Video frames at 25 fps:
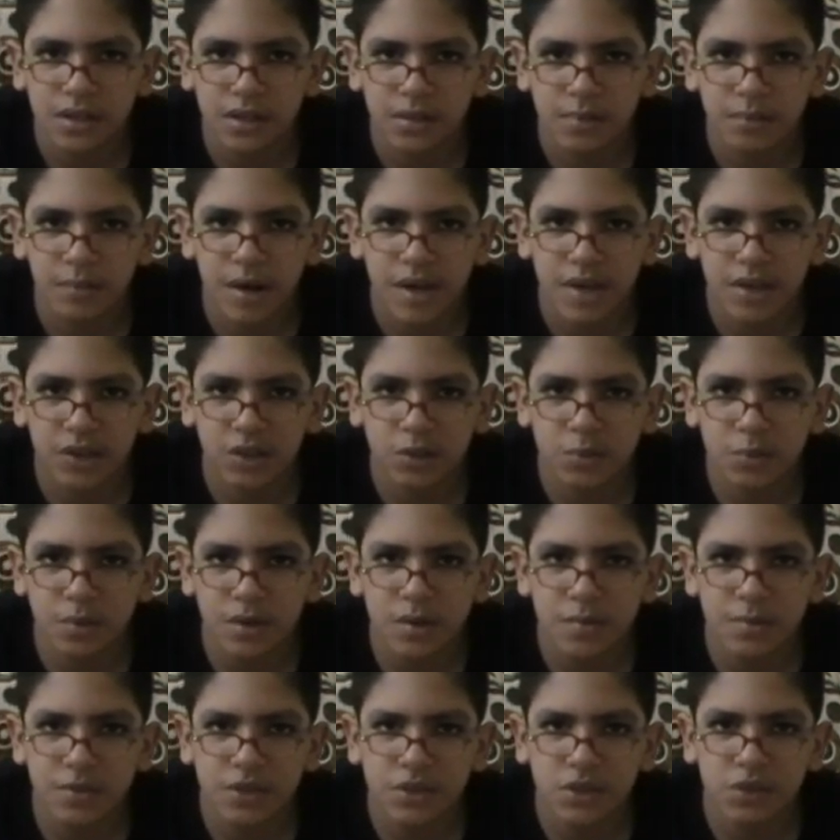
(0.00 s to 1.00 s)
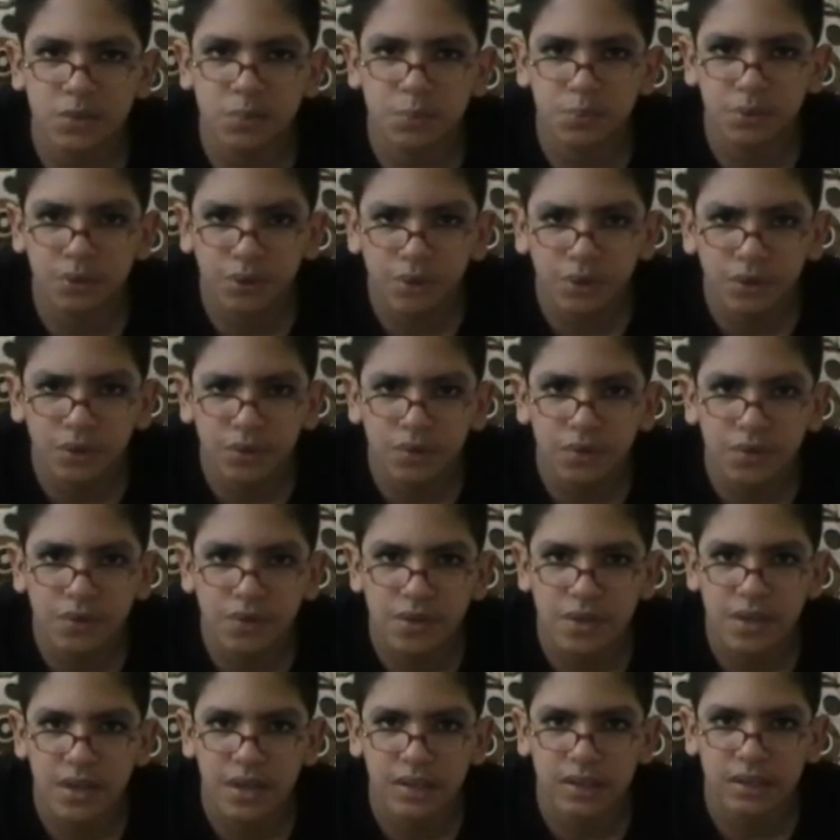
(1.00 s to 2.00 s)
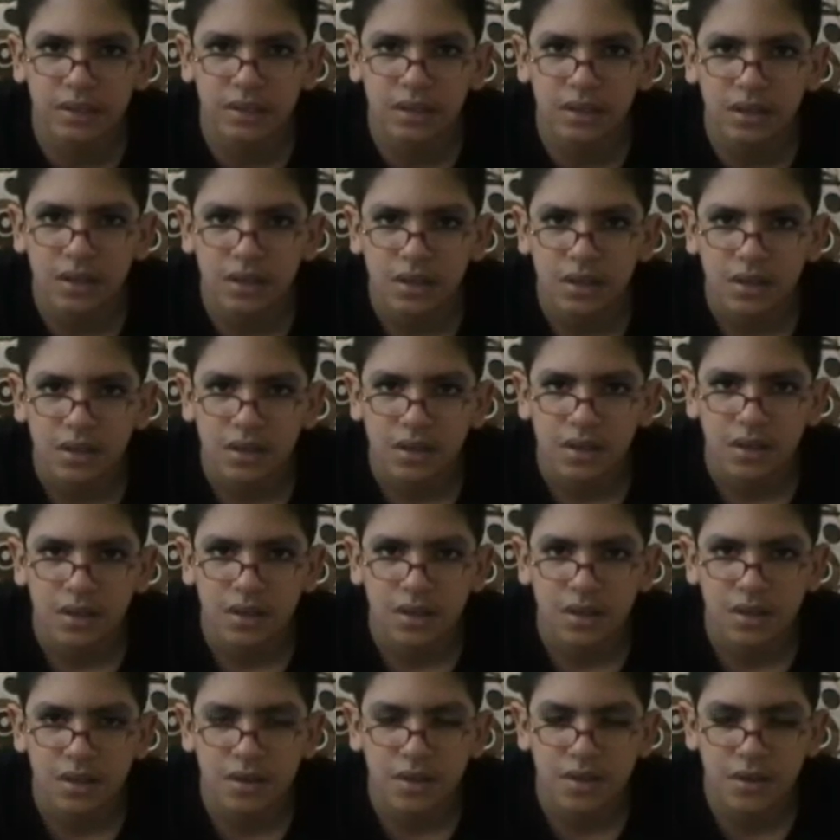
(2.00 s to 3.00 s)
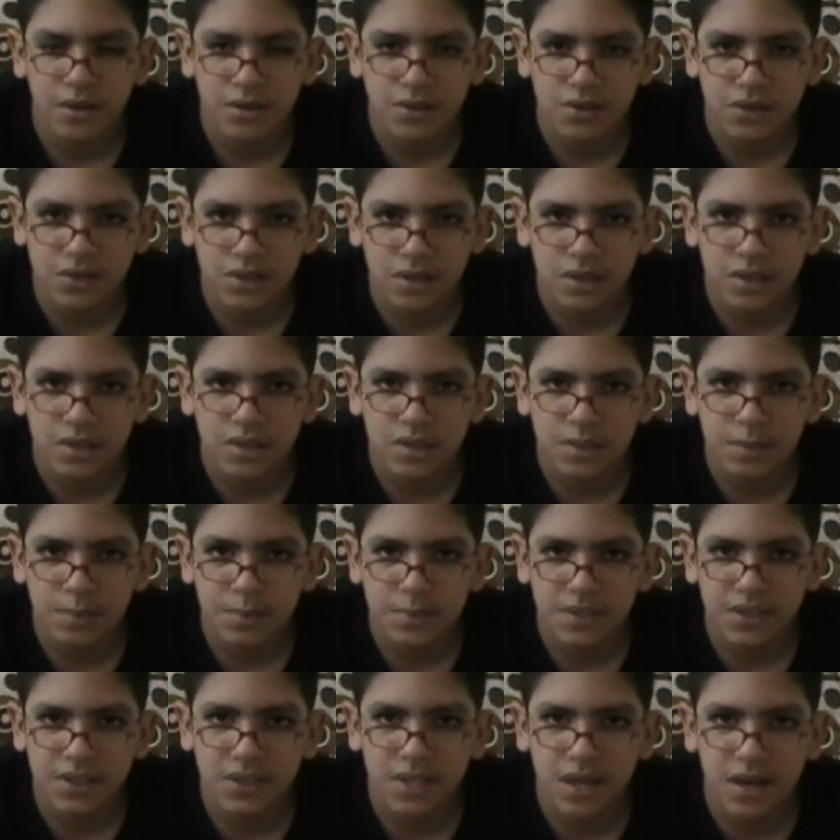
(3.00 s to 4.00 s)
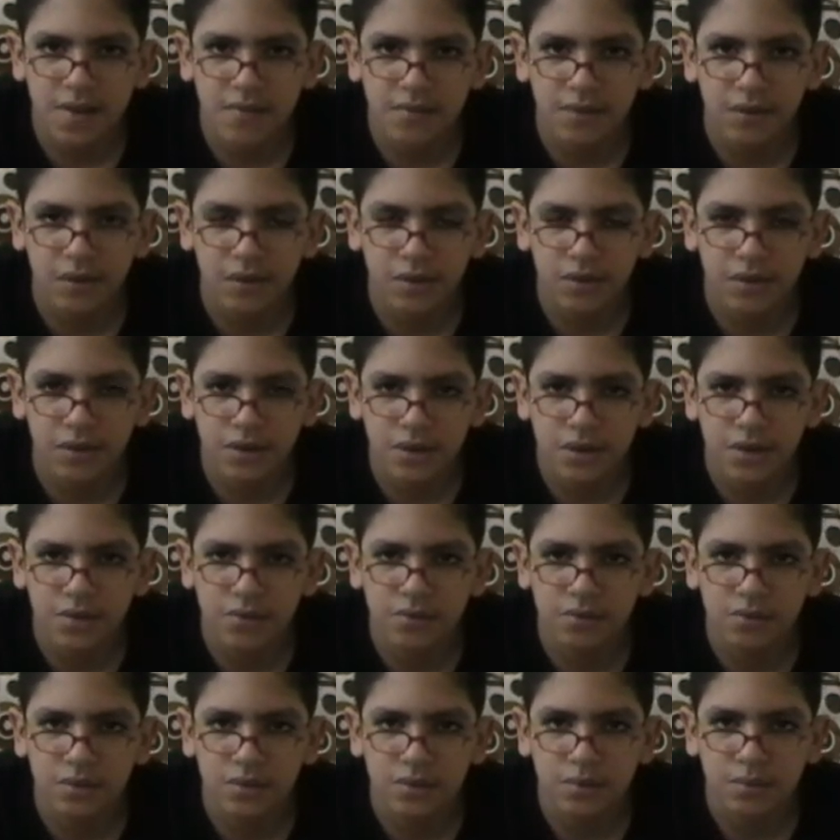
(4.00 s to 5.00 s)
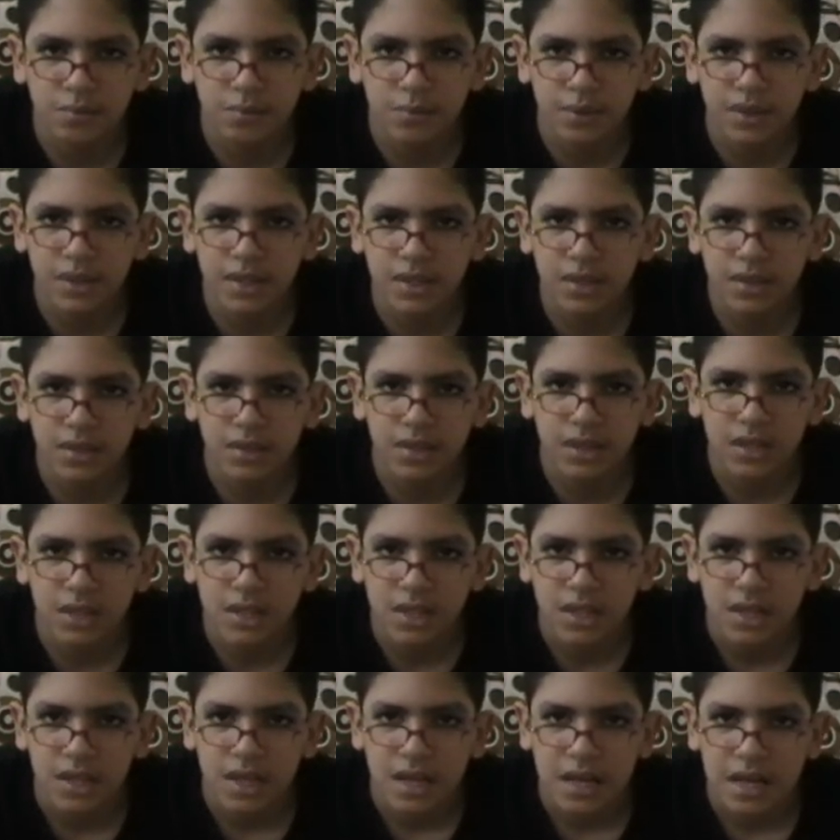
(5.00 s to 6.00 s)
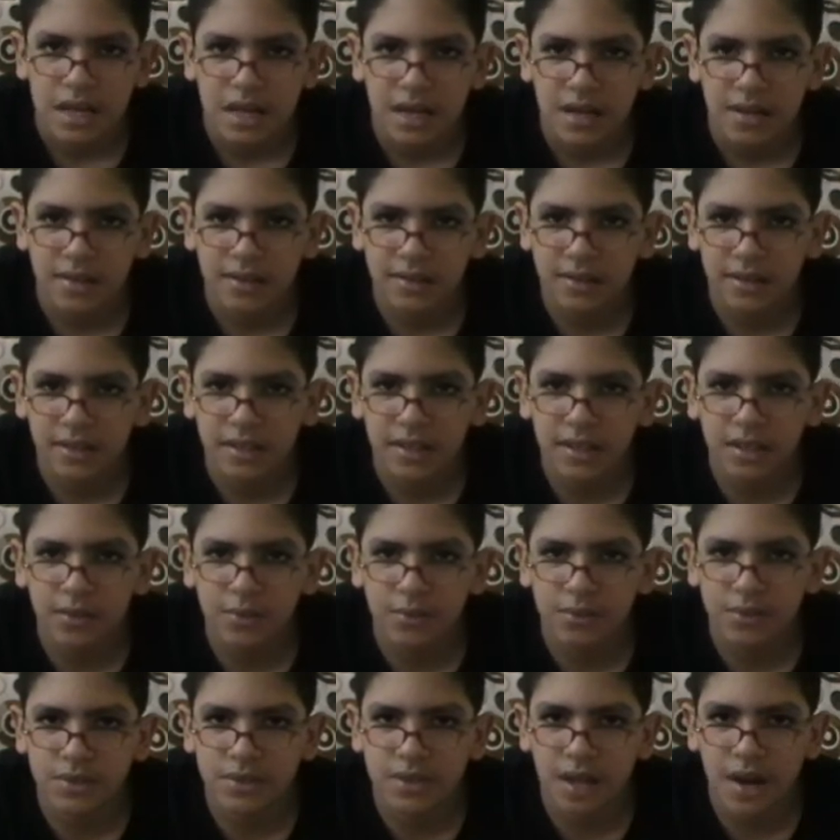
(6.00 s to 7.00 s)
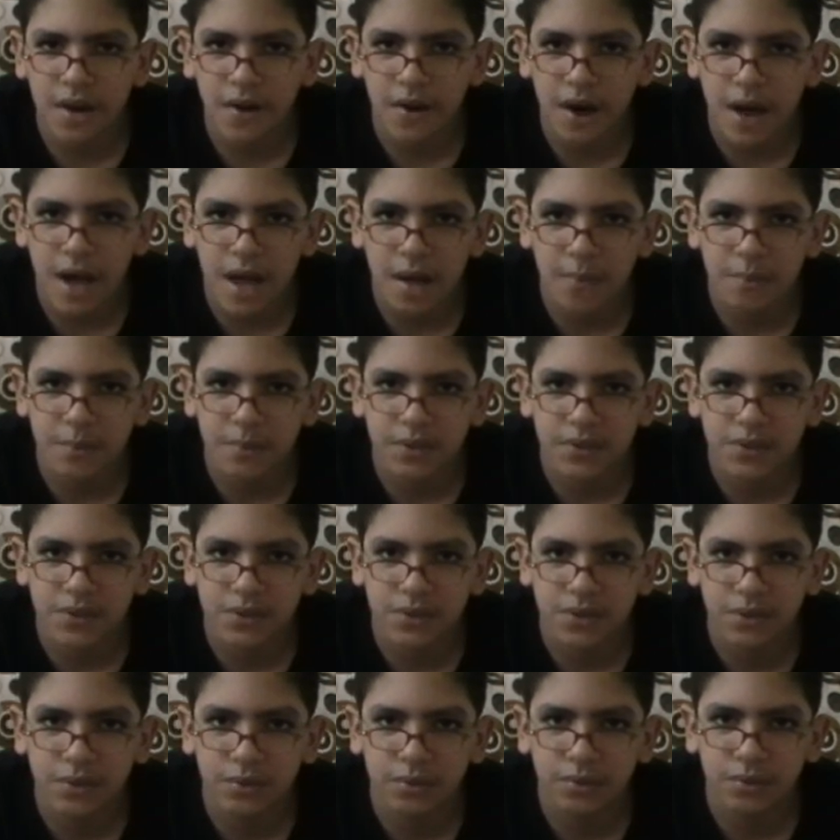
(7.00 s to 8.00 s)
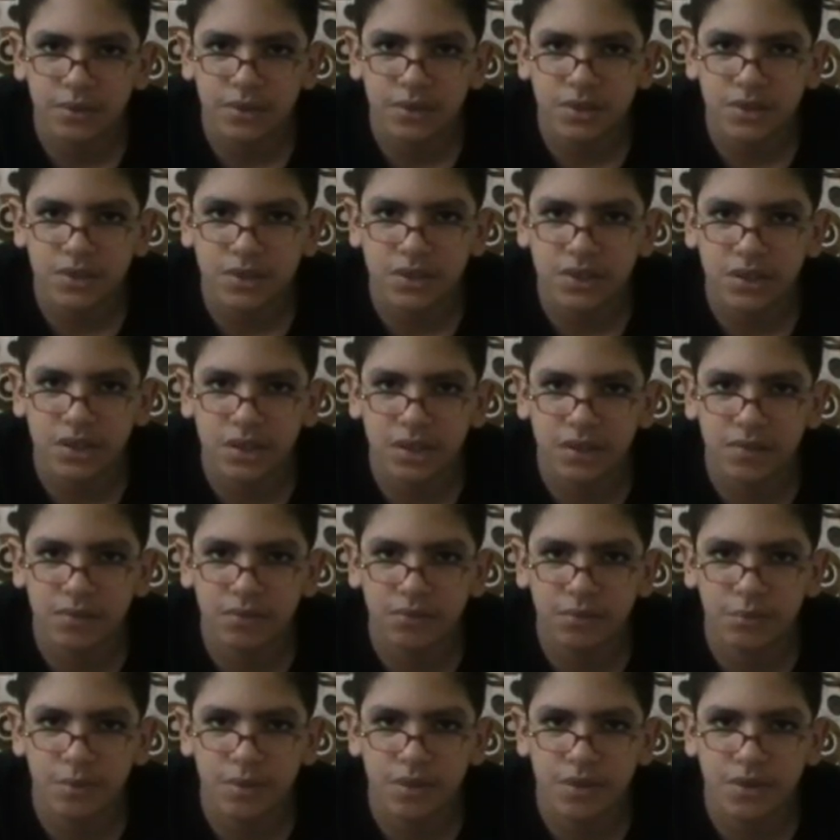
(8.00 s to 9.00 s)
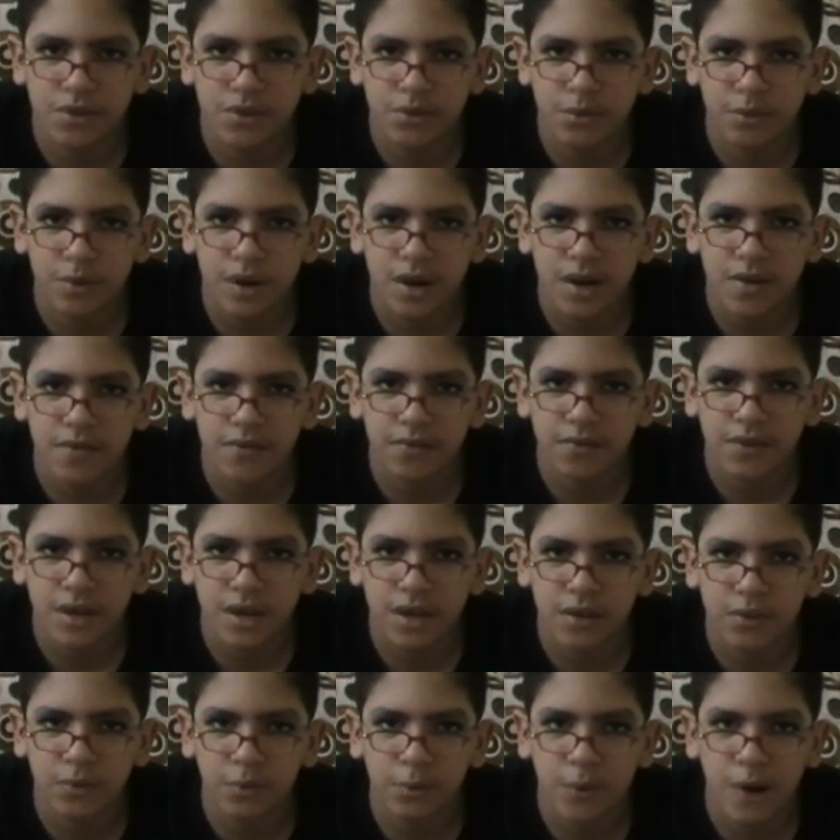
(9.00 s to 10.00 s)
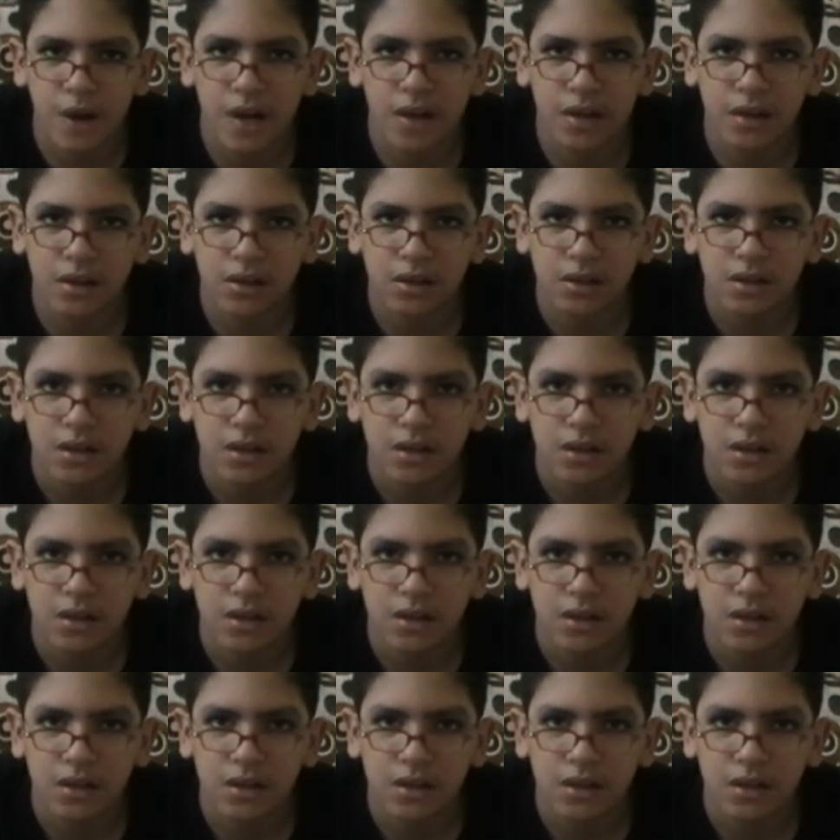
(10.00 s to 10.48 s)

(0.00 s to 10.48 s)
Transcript: my experiments prove that their sons must have long nose, but the king was now happy, so he just lived with his wife, and while